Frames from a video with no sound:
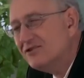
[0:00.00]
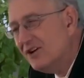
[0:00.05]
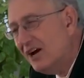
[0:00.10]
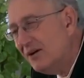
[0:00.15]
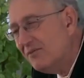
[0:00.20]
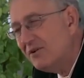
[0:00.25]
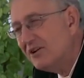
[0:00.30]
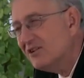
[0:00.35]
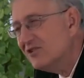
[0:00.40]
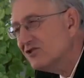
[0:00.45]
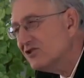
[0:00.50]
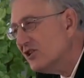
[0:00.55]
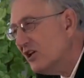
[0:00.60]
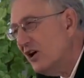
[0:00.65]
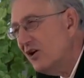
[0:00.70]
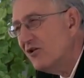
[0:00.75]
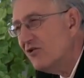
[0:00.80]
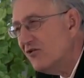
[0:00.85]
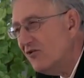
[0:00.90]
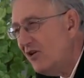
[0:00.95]
So I'm going to
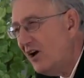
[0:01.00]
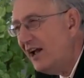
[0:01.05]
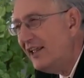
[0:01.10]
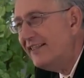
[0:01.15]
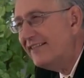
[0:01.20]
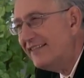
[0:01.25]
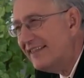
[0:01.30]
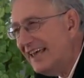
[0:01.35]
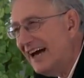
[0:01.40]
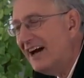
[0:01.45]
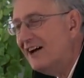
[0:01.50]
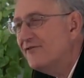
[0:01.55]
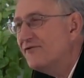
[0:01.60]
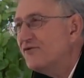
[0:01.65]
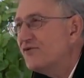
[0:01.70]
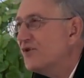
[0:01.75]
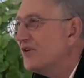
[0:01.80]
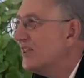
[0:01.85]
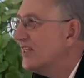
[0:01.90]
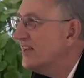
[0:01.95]
slow right
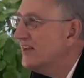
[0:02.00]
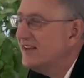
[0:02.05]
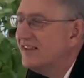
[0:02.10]
down so that